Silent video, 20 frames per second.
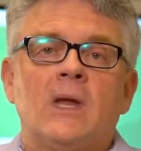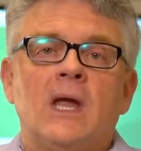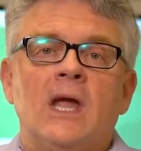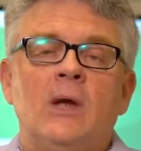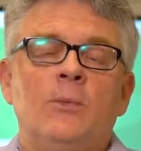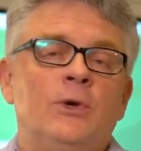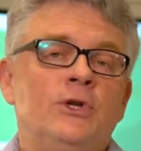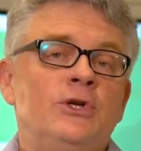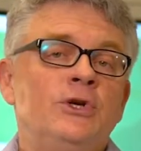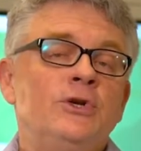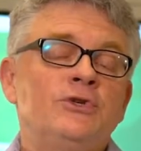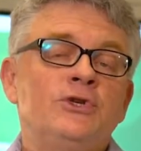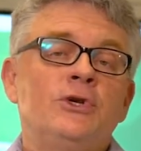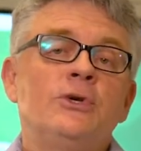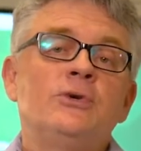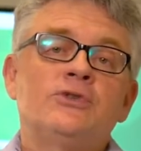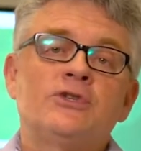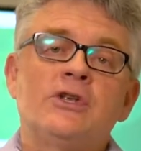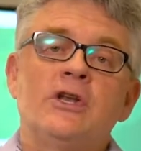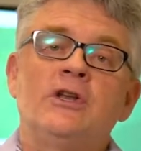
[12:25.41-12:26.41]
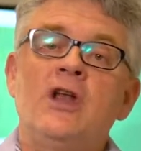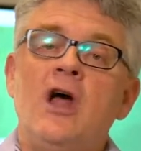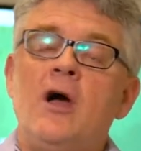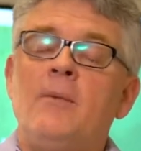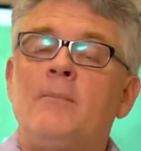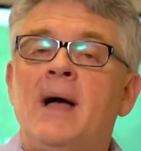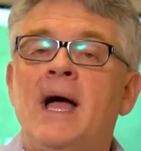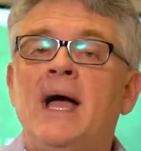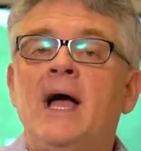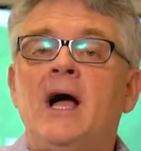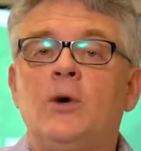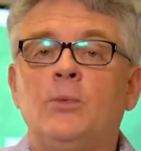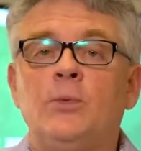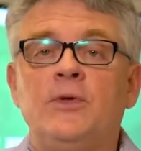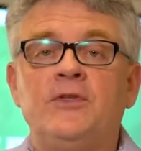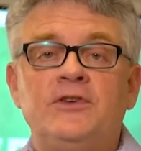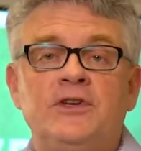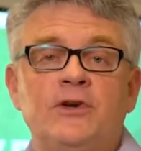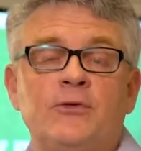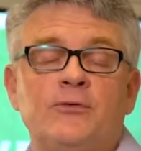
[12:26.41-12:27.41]
And when you choose to numb out
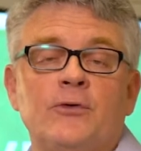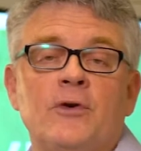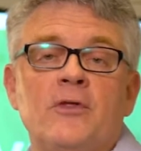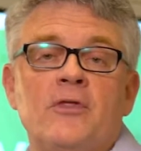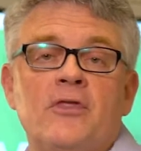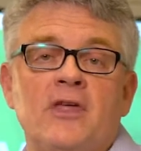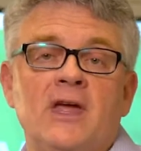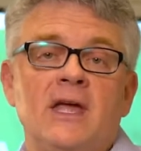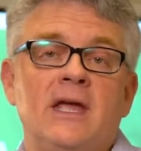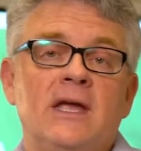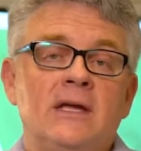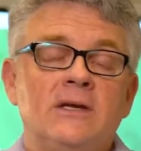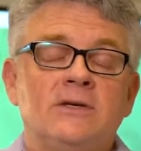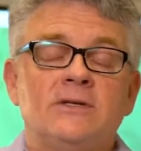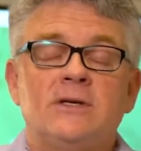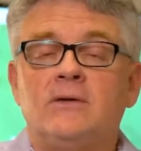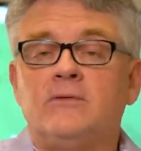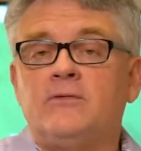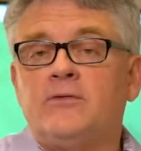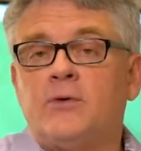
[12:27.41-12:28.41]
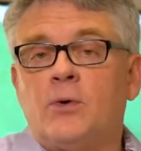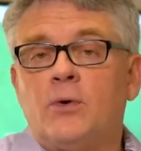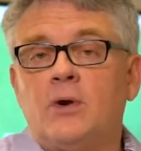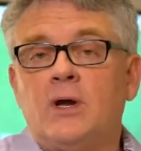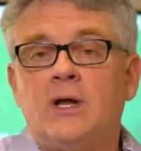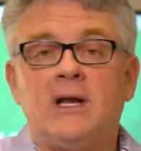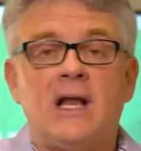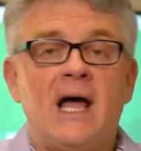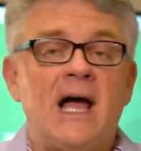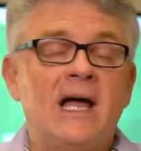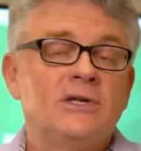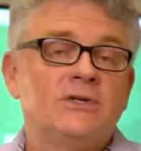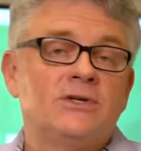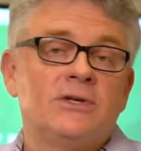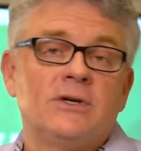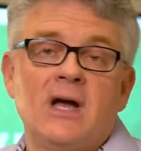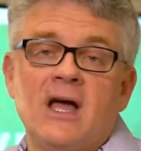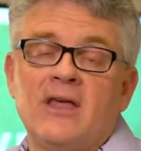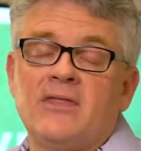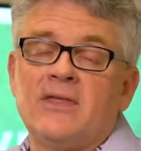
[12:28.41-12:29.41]
with different things, and for
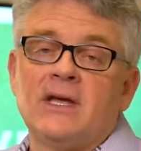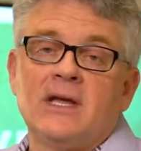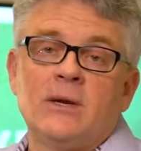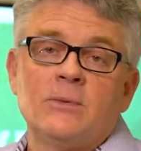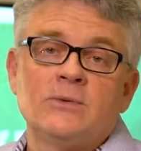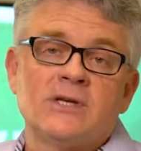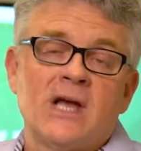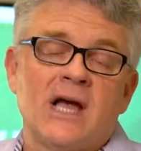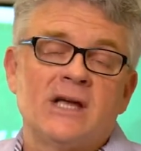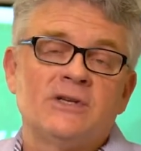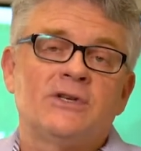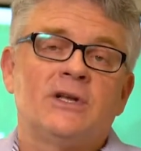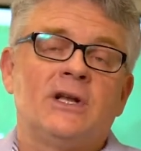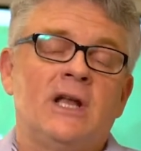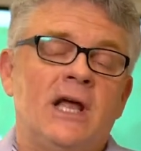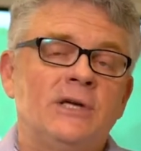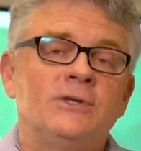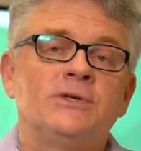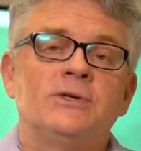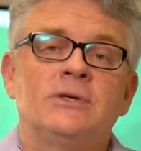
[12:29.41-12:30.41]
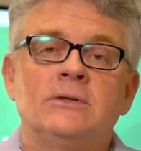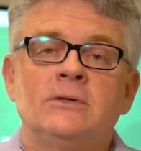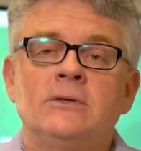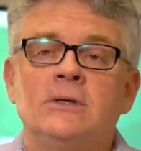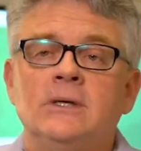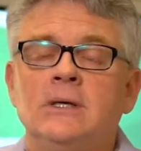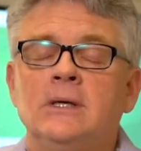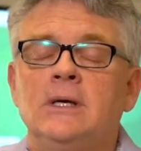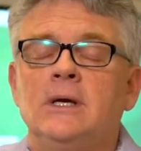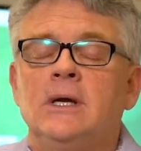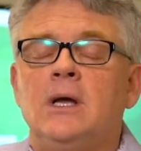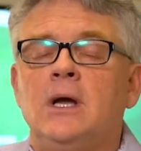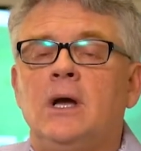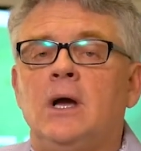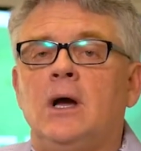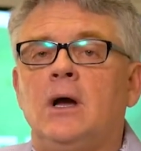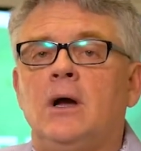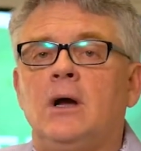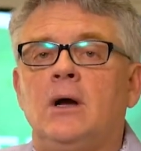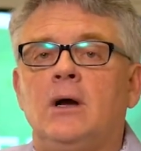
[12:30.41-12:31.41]
Elijah, I think it was isolation,
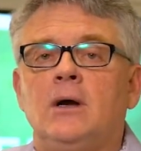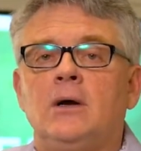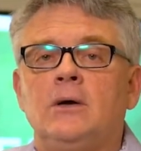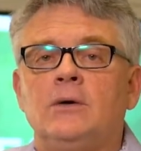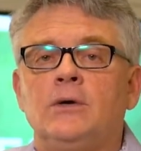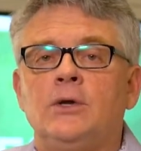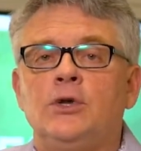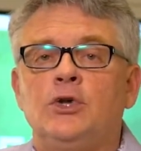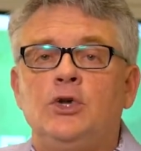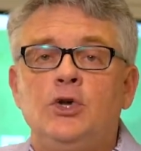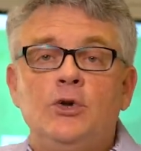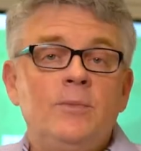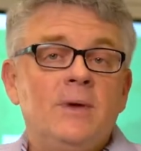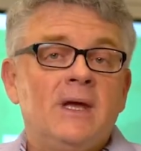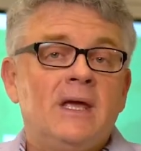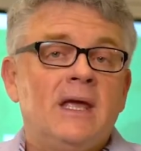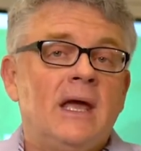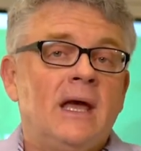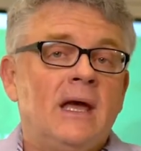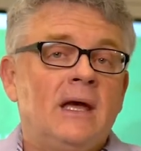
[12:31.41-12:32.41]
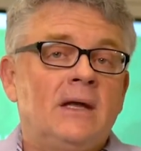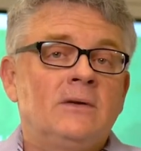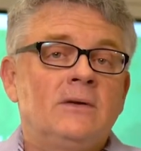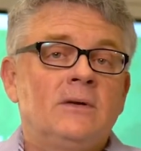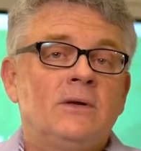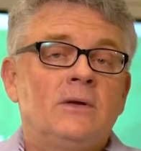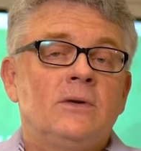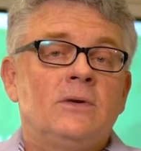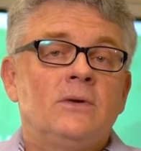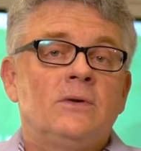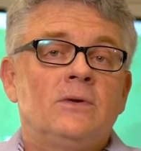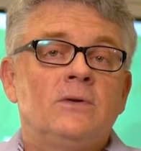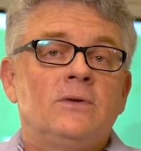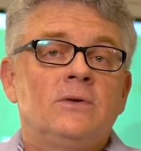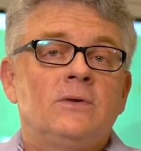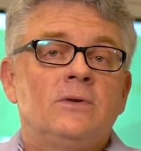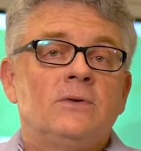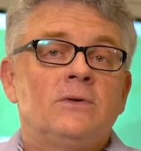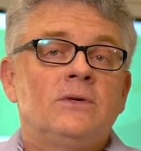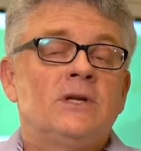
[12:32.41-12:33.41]
you begin
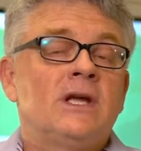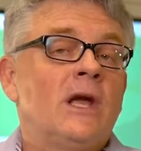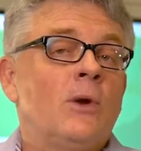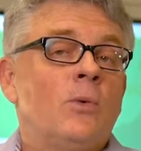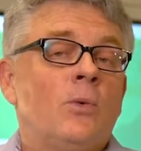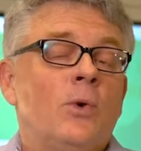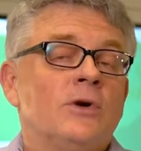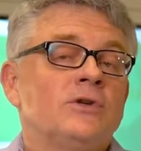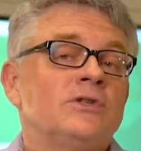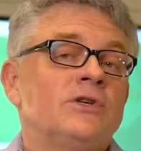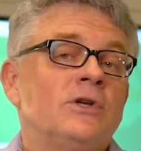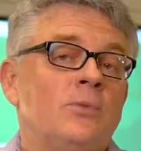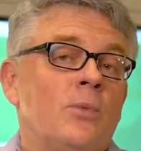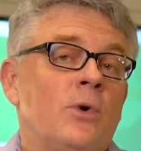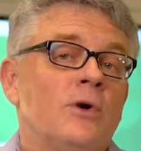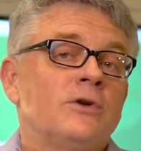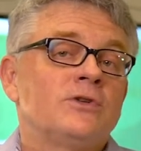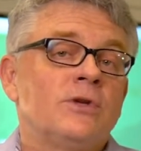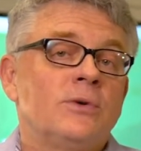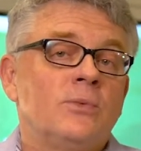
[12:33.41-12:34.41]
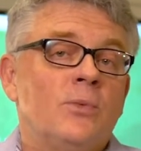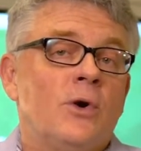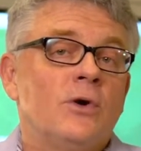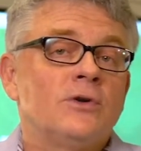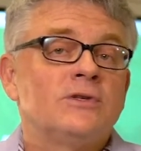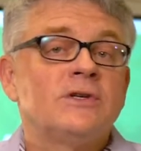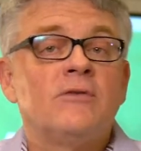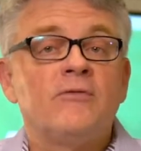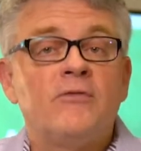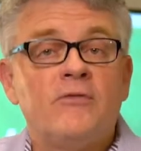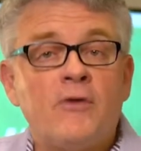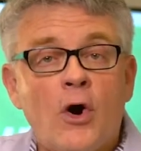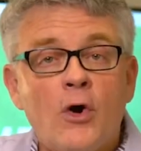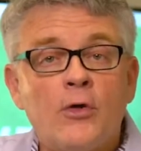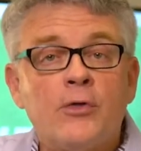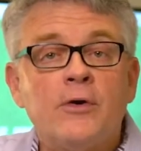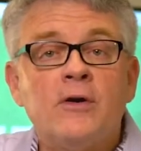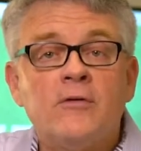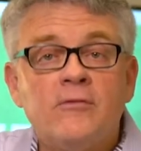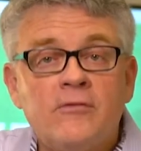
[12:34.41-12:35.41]
to get worse and worse and worse and
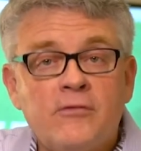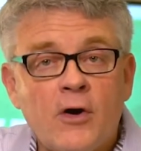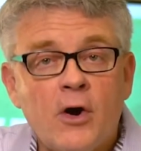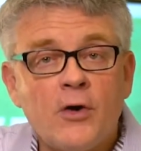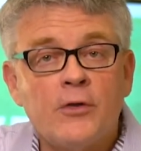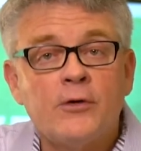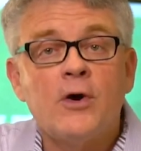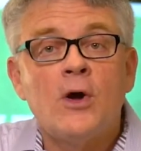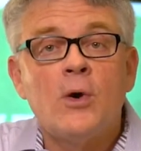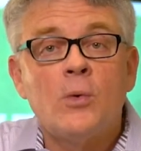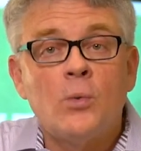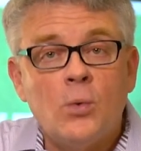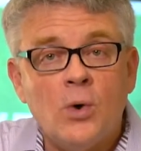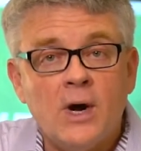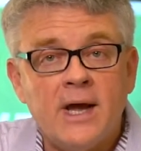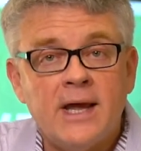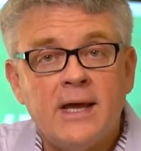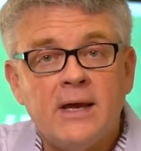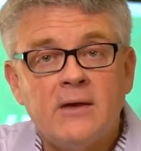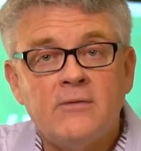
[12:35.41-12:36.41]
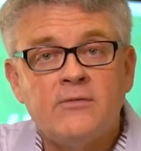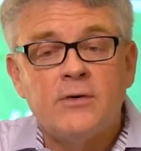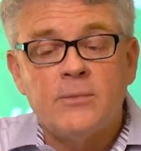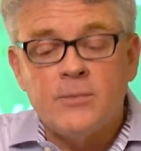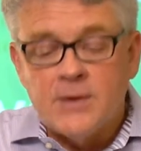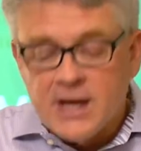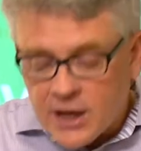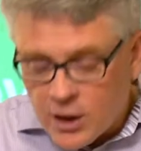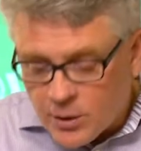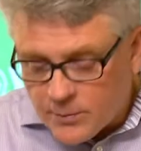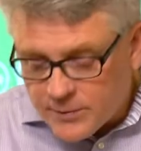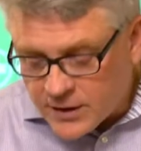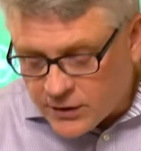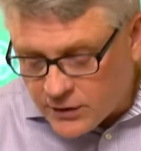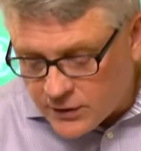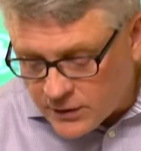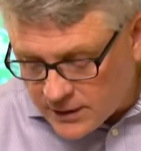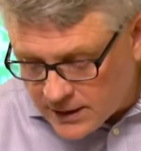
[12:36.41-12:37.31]
farther away from the help that you